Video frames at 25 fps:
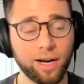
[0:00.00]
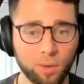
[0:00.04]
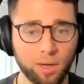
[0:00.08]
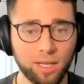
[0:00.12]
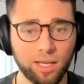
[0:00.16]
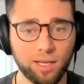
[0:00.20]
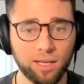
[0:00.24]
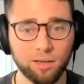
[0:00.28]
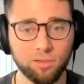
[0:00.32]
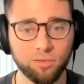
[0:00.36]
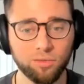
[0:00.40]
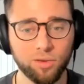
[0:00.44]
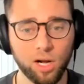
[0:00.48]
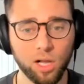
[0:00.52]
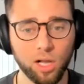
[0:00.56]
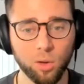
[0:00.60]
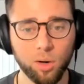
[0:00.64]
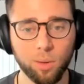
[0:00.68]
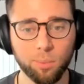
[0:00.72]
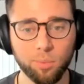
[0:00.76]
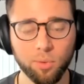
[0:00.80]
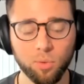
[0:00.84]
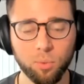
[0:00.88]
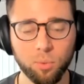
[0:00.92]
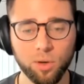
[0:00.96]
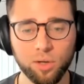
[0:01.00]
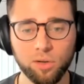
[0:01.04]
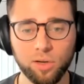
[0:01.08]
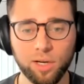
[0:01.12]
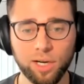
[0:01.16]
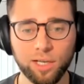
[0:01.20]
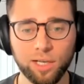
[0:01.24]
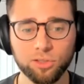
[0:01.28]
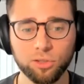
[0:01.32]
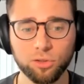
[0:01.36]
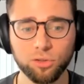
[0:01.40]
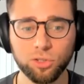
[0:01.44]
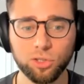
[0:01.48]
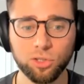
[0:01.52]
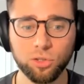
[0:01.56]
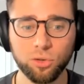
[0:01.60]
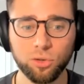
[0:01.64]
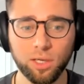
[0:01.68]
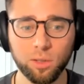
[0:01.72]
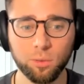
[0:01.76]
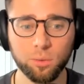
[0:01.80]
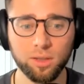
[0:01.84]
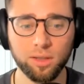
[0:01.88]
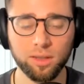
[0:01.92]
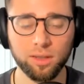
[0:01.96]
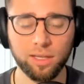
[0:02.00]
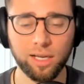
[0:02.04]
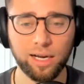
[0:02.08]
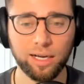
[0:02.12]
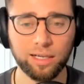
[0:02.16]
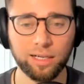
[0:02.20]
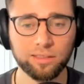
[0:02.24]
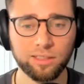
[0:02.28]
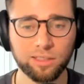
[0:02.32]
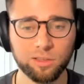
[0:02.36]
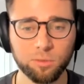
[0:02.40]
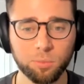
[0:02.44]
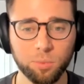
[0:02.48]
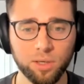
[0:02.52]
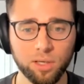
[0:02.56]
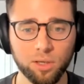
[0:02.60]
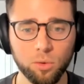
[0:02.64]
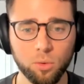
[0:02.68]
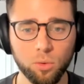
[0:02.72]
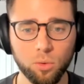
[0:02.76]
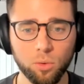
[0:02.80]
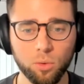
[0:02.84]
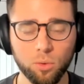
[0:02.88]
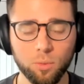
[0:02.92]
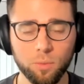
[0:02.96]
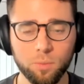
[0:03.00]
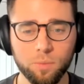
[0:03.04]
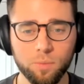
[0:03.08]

they could follow up with what you guys are doing with that? Because that's pretty cool.